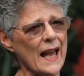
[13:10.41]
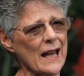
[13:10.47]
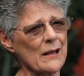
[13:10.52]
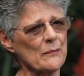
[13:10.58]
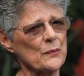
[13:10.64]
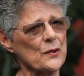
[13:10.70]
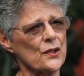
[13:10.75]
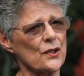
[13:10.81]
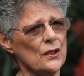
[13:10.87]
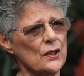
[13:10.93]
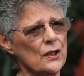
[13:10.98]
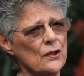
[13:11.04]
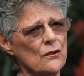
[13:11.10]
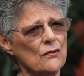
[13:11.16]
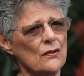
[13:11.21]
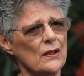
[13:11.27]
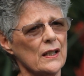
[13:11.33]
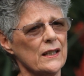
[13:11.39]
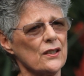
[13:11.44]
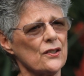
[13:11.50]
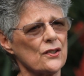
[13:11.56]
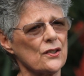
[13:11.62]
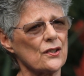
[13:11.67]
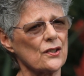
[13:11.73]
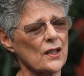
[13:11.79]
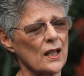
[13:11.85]
absolutely
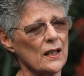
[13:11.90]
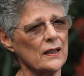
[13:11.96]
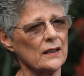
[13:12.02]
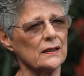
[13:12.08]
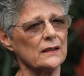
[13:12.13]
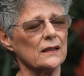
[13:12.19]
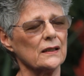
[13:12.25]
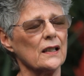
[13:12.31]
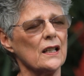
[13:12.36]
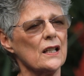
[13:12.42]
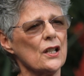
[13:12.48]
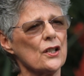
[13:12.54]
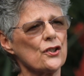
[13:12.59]
certain,